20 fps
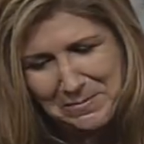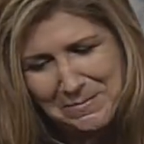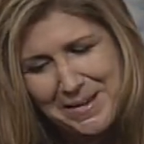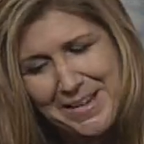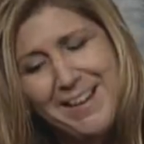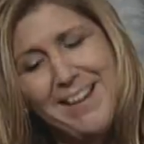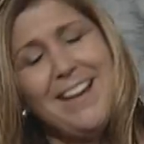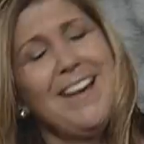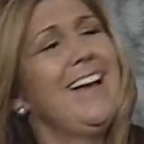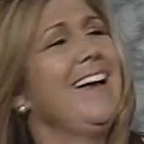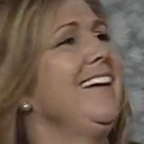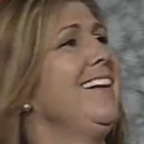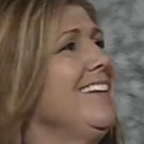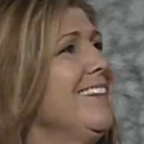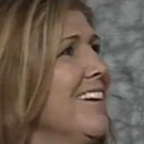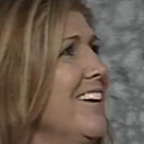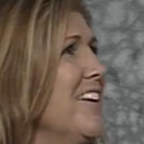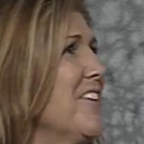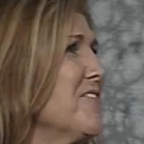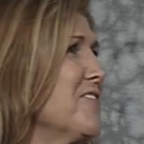home and he
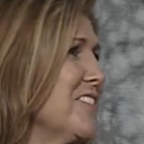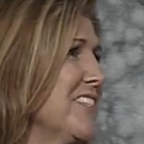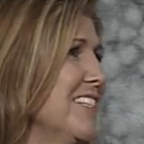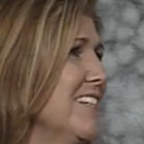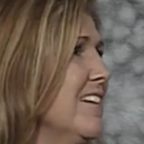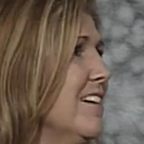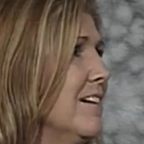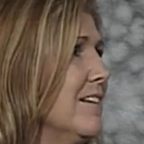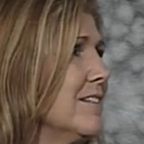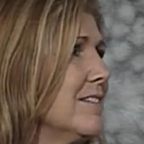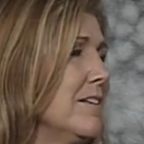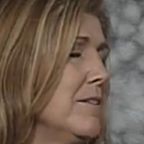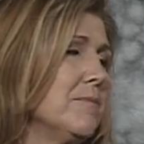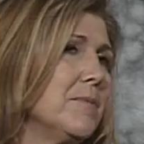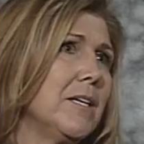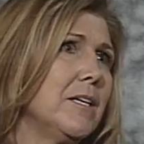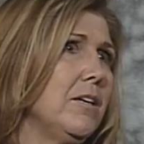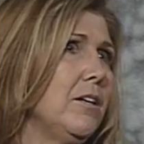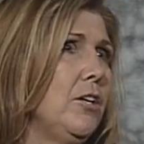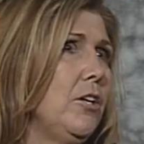thought I was nuts. And yeah.
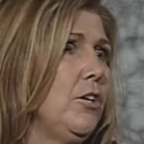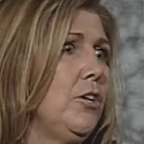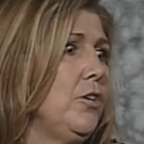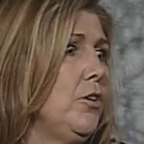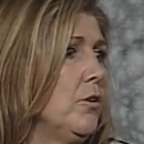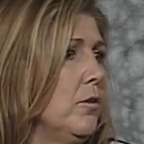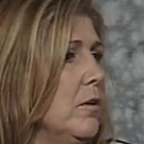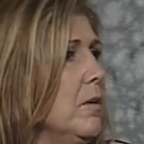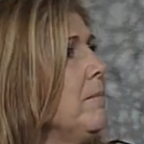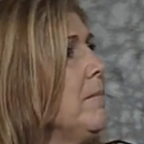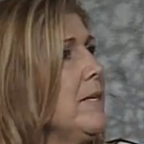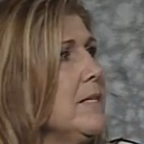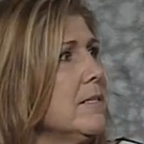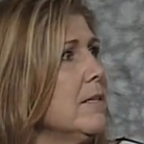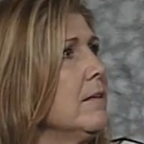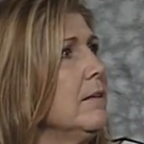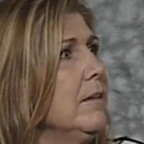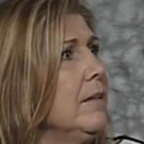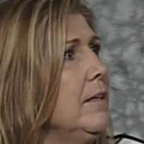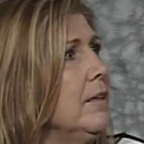I'm like, You're an
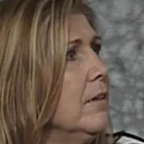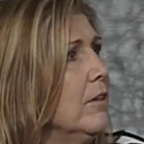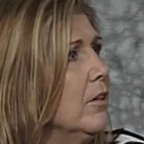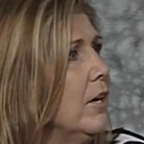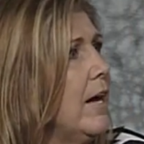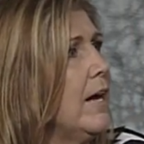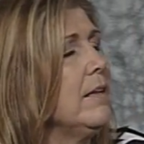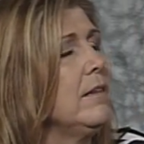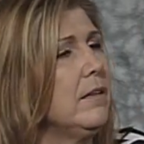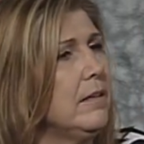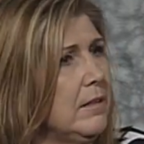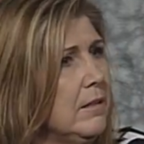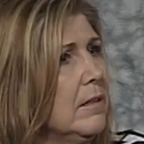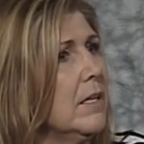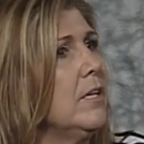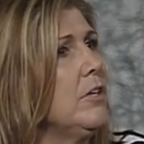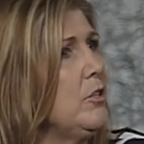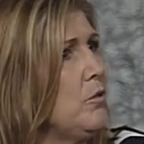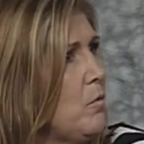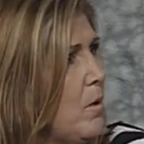amazing leader. I think
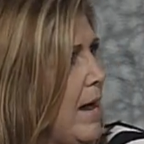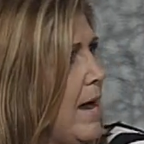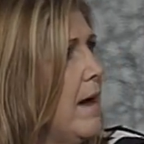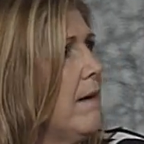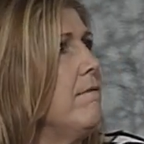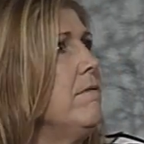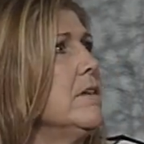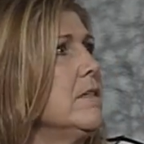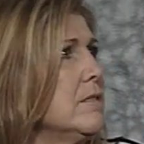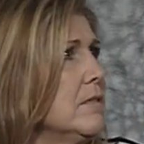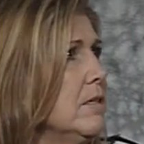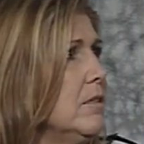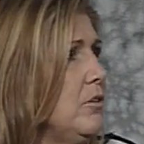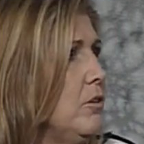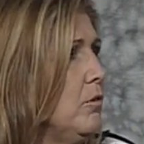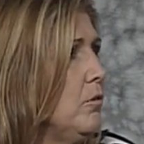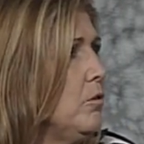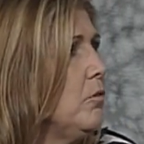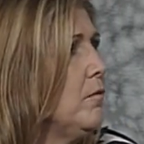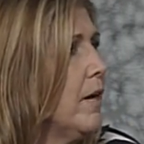that you have this yeah.
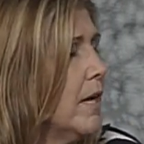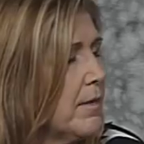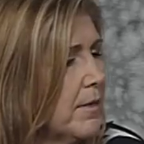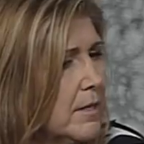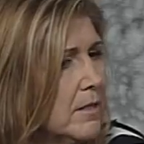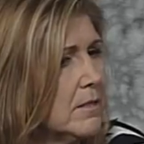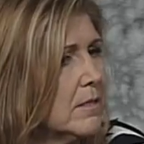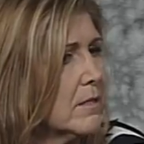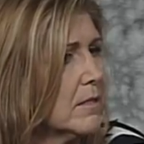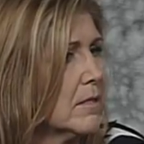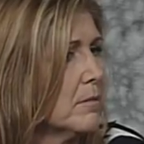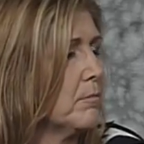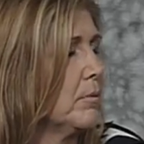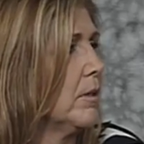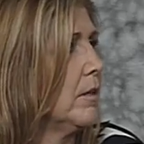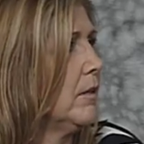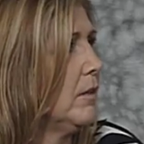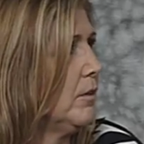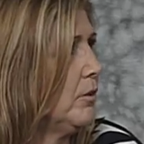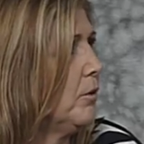in you. You've got that
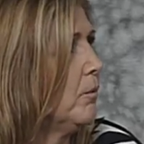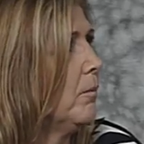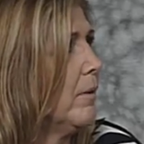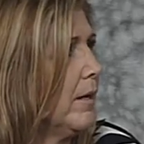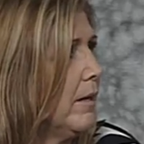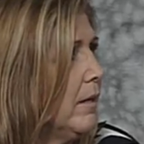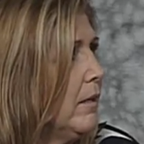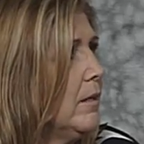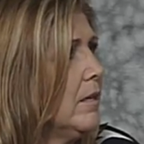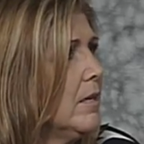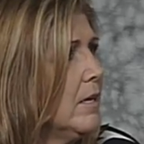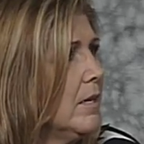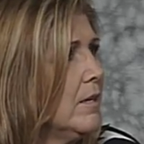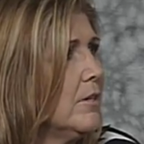discipline and you're ready.